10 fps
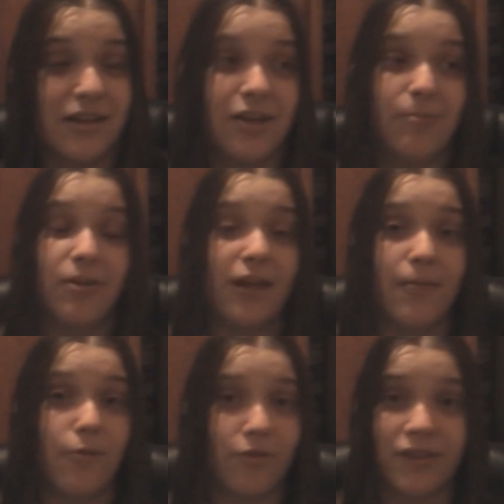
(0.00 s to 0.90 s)
It could have been a
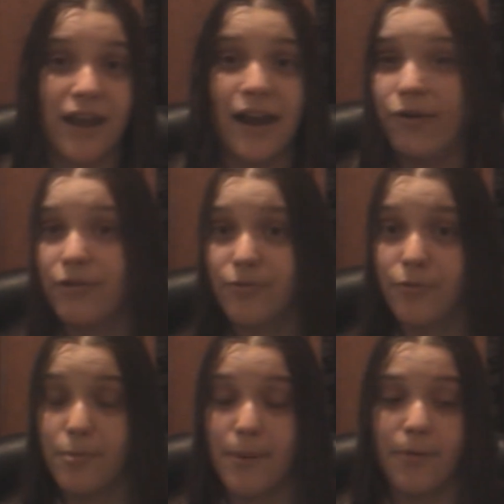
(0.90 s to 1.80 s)
lot more than that, I don't even
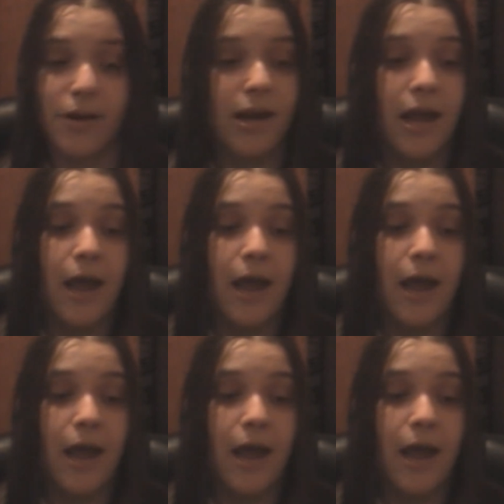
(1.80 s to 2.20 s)
remember.